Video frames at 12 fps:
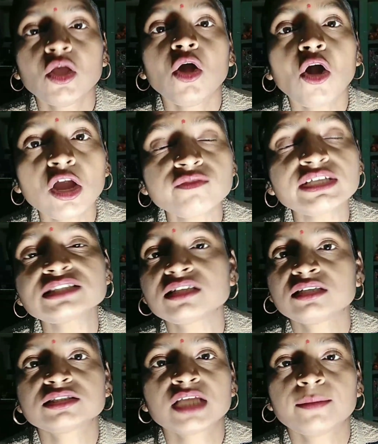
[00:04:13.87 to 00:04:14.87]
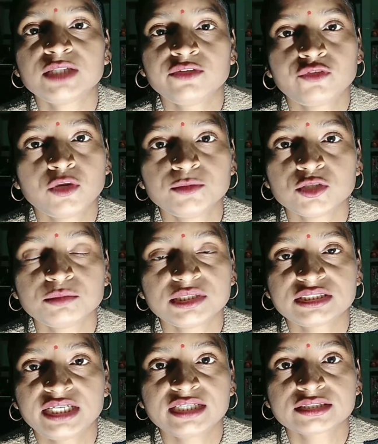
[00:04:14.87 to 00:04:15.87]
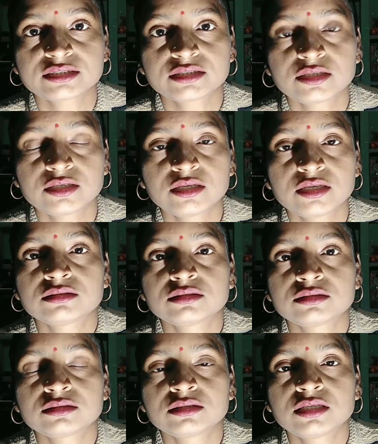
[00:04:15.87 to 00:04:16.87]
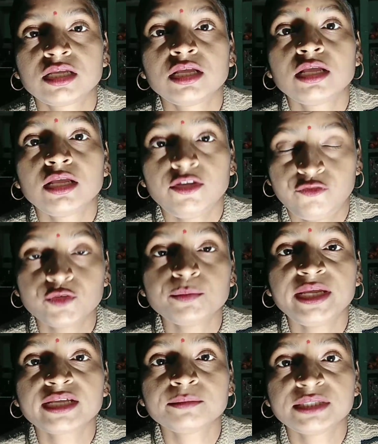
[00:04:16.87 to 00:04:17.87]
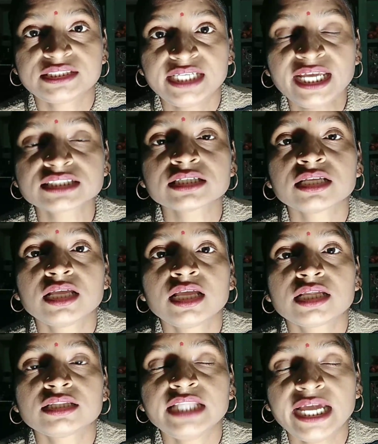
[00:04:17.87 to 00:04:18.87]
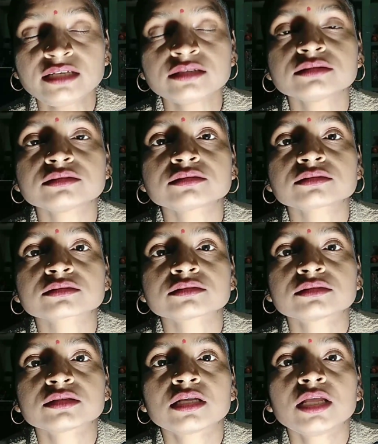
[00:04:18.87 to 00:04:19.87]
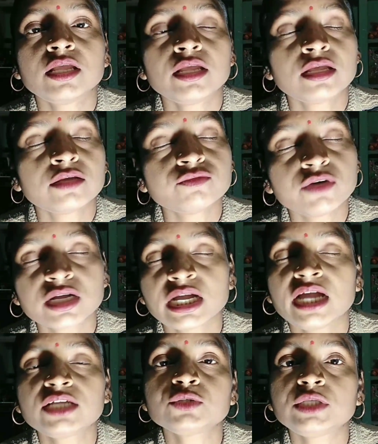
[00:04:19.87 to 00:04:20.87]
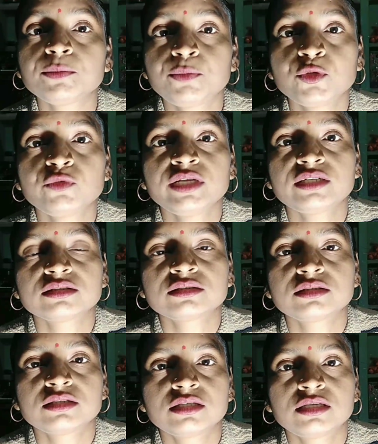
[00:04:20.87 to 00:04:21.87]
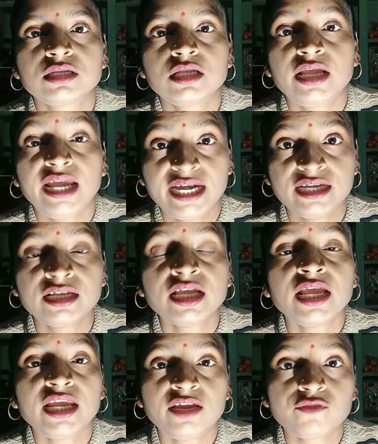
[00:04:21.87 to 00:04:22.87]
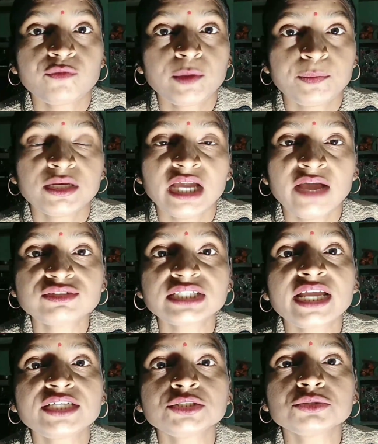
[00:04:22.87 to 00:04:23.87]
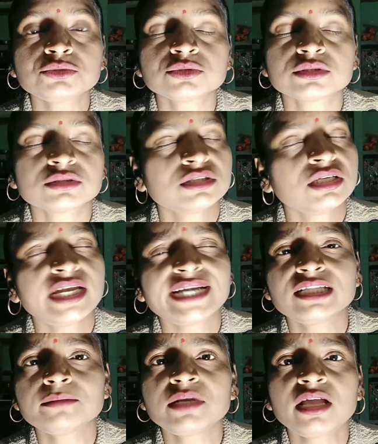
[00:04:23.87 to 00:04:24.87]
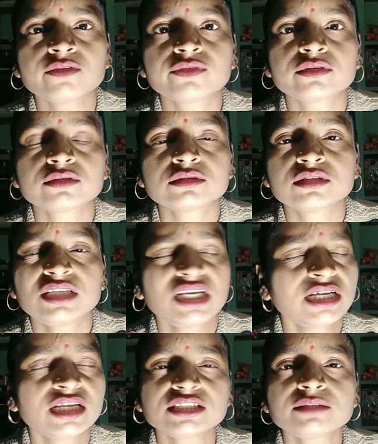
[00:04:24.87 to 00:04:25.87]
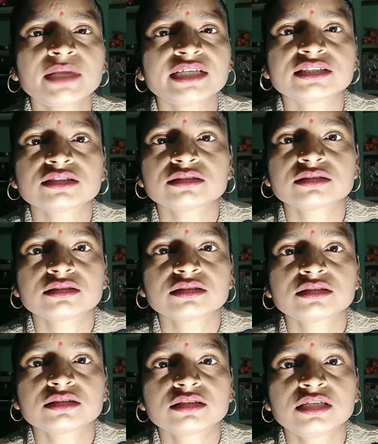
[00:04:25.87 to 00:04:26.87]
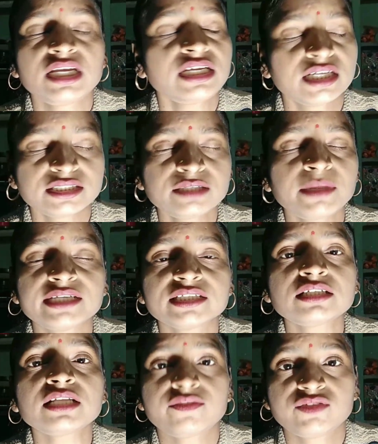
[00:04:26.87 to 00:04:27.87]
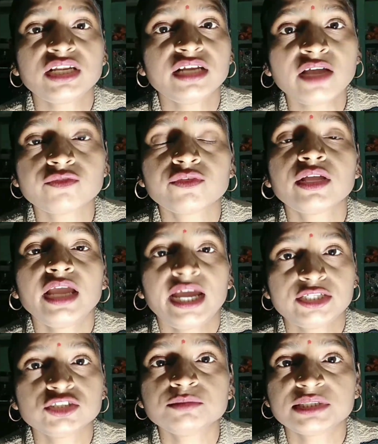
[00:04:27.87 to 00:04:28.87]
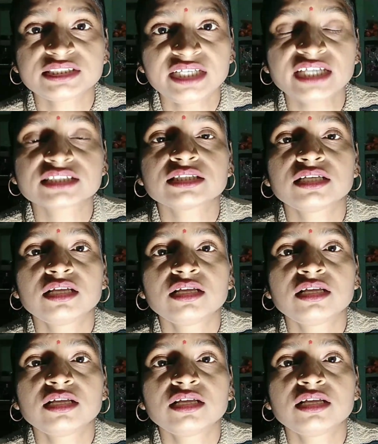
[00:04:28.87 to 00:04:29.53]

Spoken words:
Always learn something from your mistakes. If you make mistakes, then work hard to improve it. And if people laughs at you, let them laugh. It doesn't matter. It doesn't matter if they laugh at your mistakes,